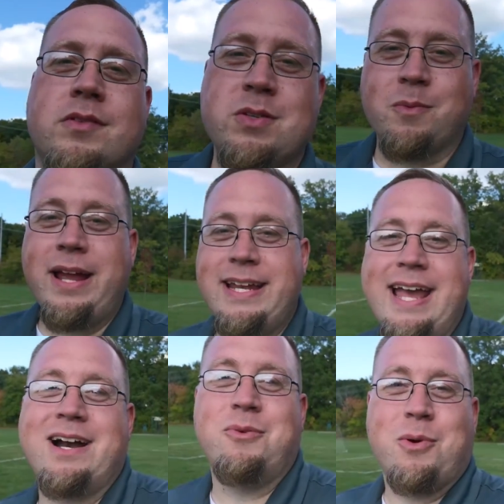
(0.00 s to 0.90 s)
So right
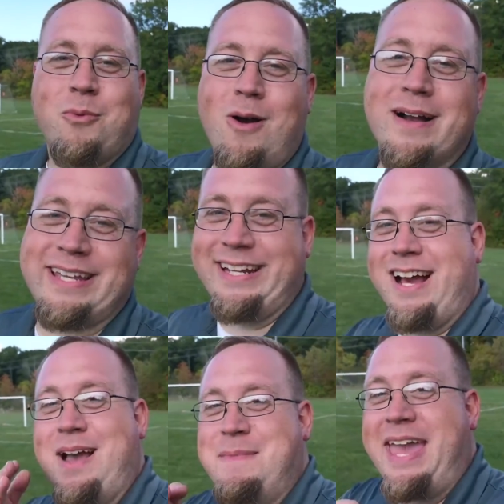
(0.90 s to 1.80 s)
now we're
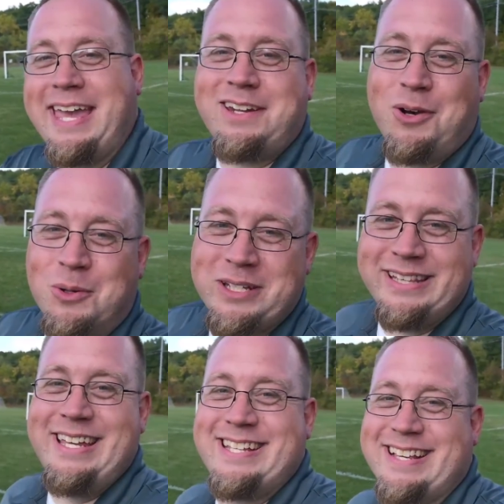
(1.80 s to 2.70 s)
walking, I'm hand
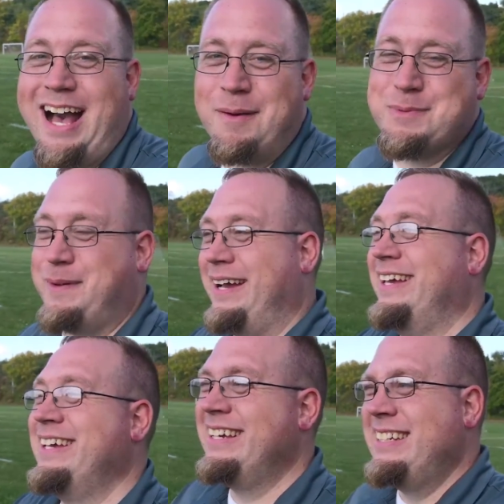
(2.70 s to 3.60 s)
holding this
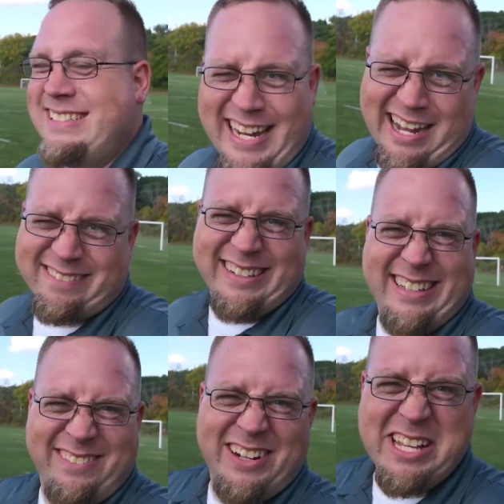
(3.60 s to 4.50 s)
OBSBOT. Not
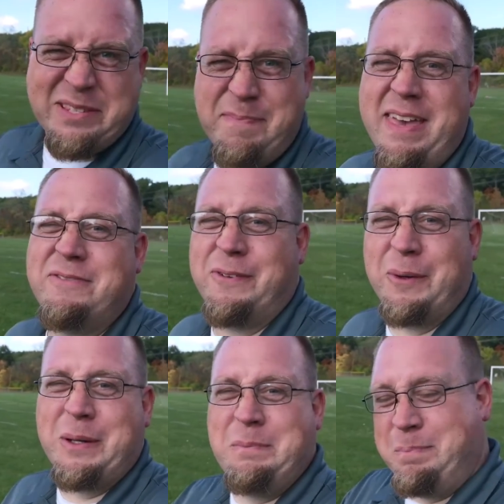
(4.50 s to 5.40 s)
really what it's meant
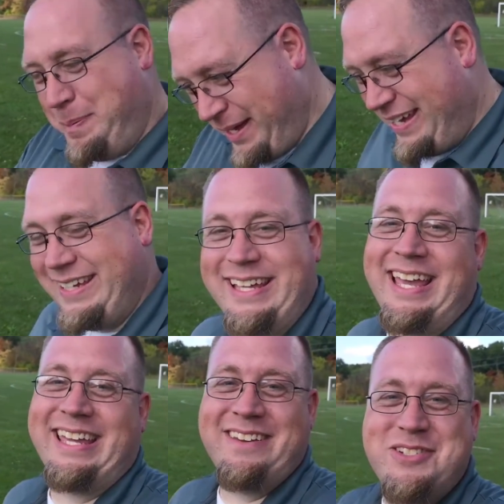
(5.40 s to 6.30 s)
for, but
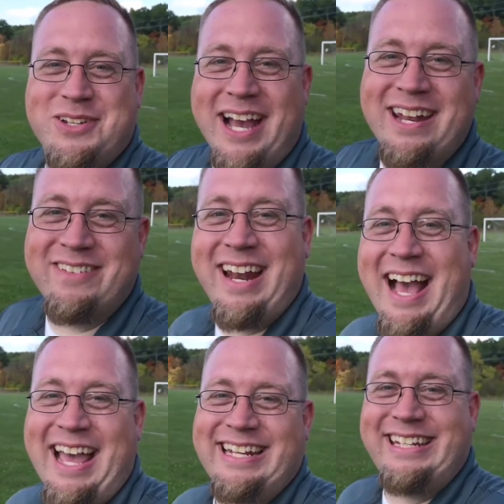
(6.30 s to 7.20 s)
it gives you kind of an
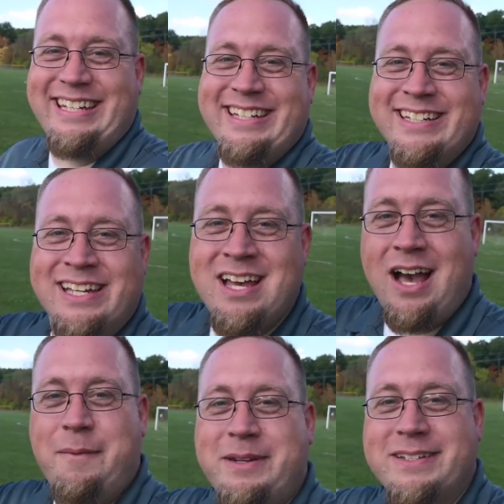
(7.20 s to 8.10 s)
idea.
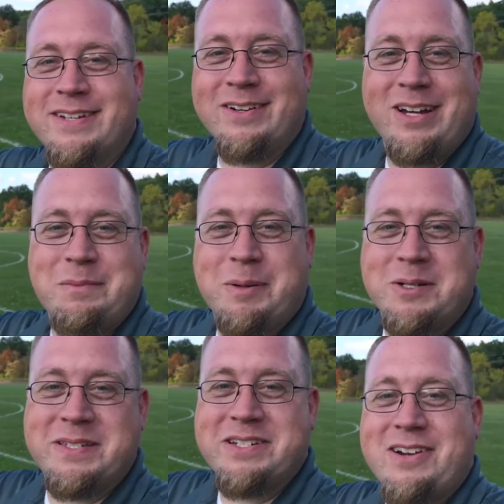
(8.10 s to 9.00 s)
I'm gonna turn on
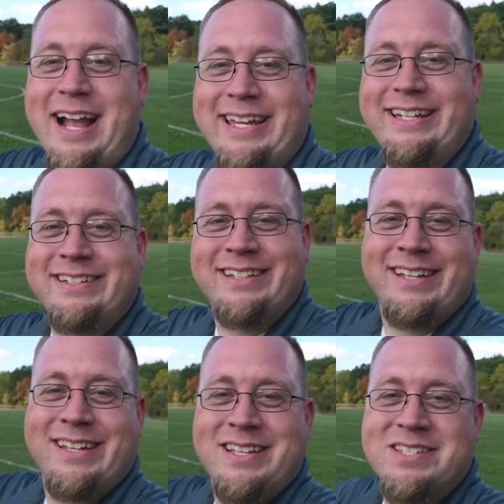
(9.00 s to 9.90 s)
person tracking,
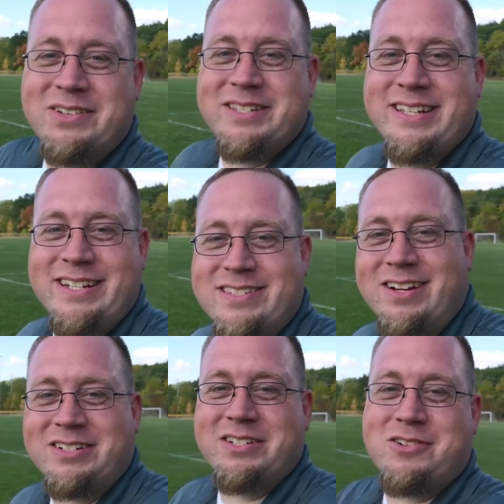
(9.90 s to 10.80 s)
so it's gonna
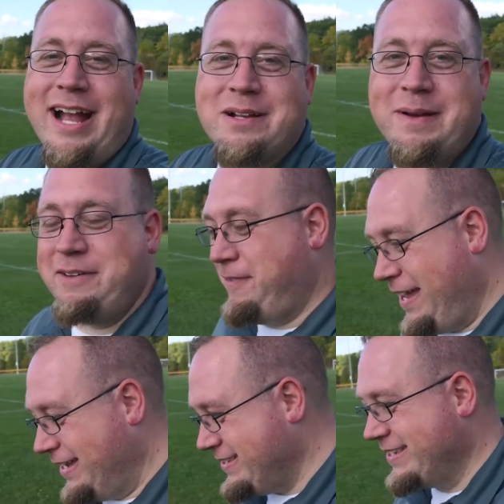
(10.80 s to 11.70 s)
start to track my
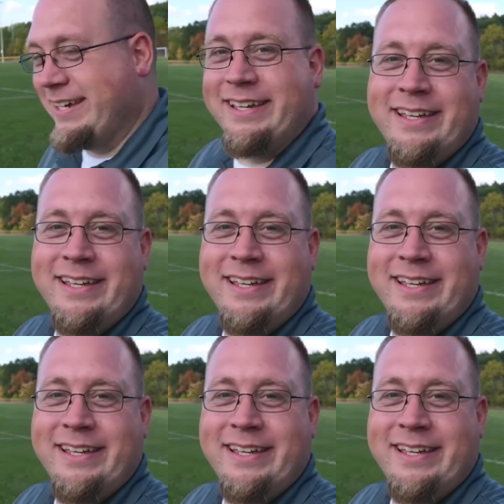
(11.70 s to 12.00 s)
face.